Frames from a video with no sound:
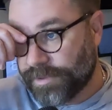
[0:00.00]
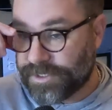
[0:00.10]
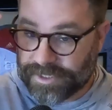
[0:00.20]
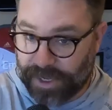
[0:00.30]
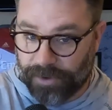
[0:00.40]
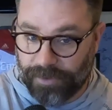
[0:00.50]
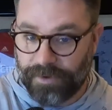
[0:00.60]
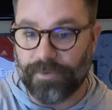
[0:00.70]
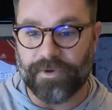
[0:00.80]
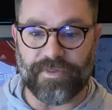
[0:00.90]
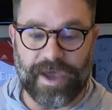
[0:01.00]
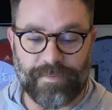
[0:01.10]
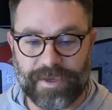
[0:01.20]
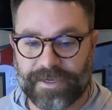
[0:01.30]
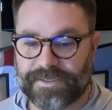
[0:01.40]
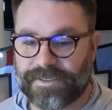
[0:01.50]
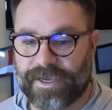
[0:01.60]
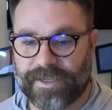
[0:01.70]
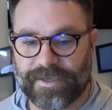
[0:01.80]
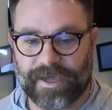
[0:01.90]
So with that being said,